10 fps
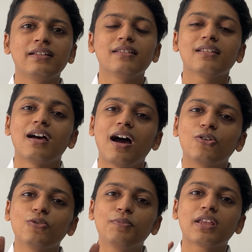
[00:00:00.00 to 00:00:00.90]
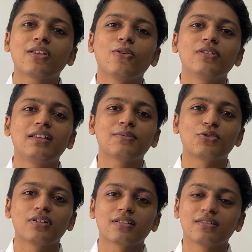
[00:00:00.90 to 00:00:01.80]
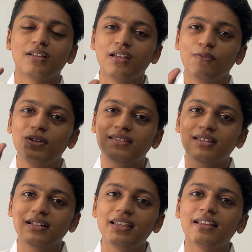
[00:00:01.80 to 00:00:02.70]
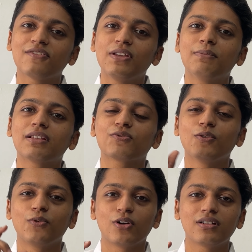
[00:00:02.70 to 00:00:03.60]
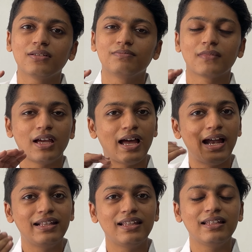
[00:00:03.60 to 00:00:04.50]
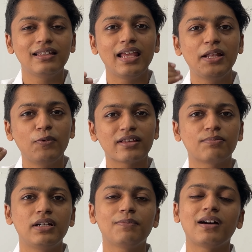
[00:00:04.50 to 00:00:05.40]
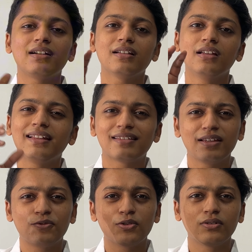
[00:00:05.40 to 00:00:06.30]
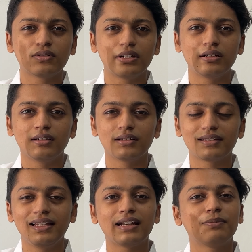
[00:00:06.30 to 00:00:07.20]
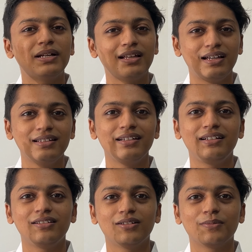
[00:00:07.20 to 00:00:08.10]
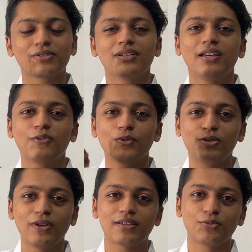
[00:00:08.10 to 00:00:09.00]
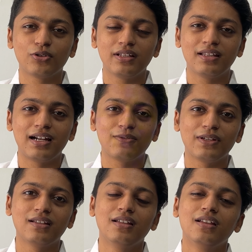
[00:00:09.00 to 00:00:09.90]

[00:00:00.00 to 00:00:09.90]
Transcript: is how to procure these products. Which city is famous for what? And then investment part. Let's say if you select banana in terms, if you want to export in that way,